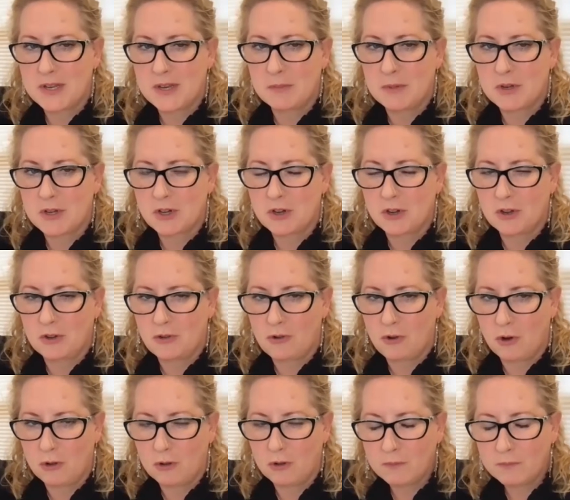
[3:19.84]
mission
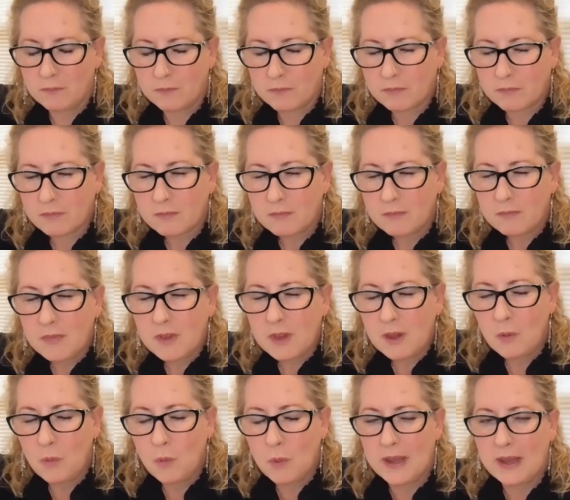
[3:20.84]
control,
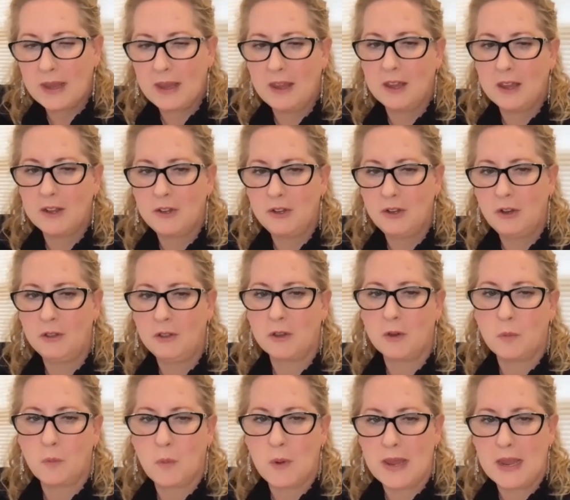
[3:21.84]
we knew
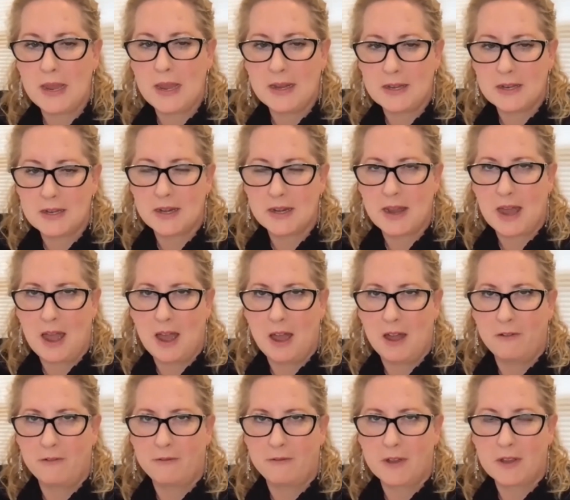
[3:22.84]
that we didn't
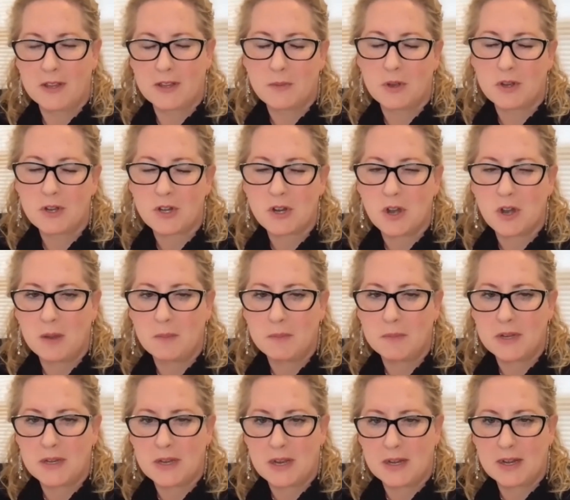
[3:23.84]
have as much time
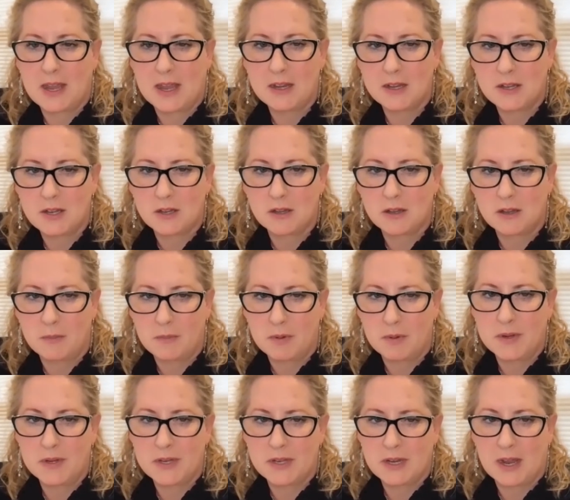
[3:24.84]
to dedicate to
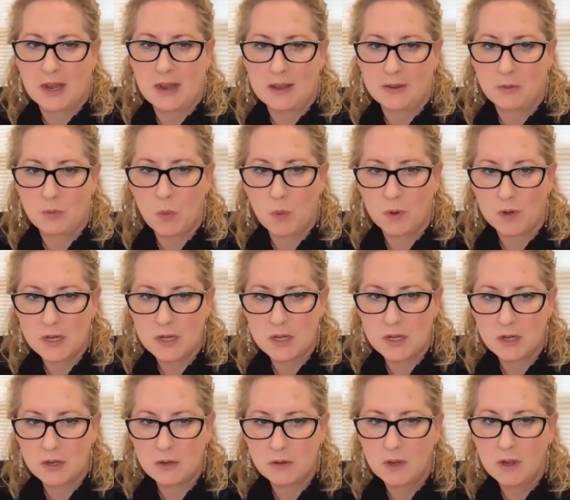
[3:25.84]
implementing it as we wanted
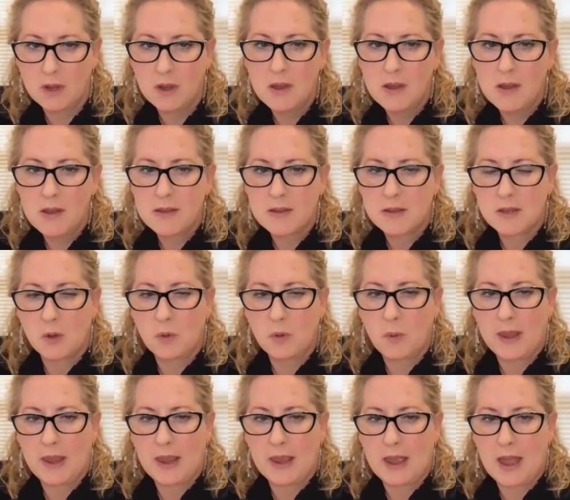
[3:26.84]
to. So
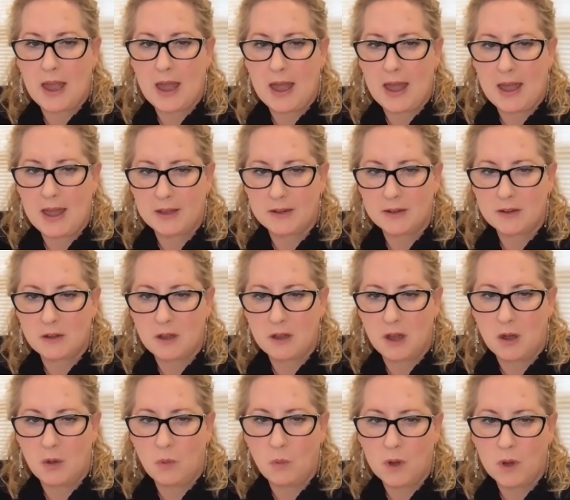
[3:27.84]
we had
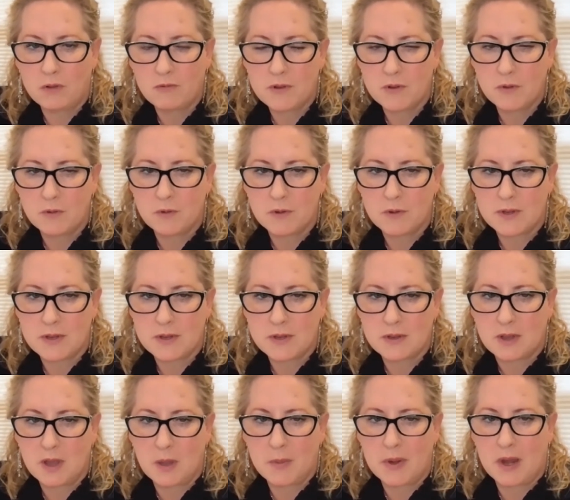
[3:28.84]
one resource
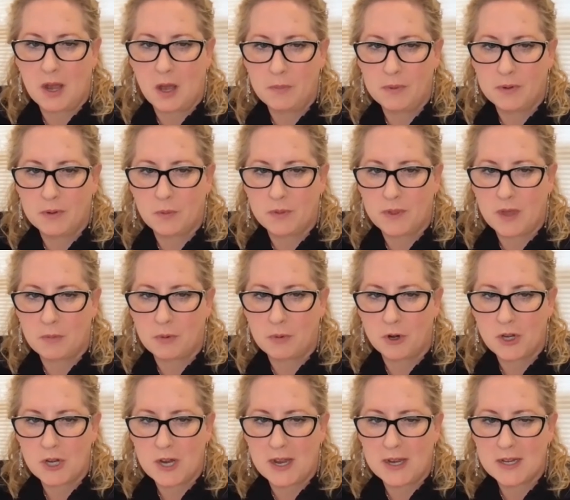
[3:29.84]
come and help us with that
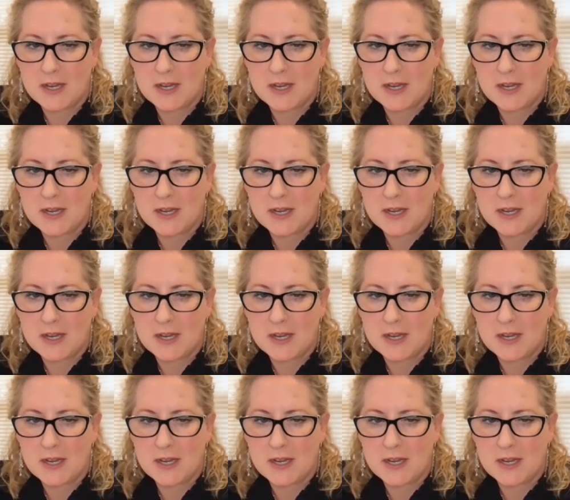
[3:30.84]
project.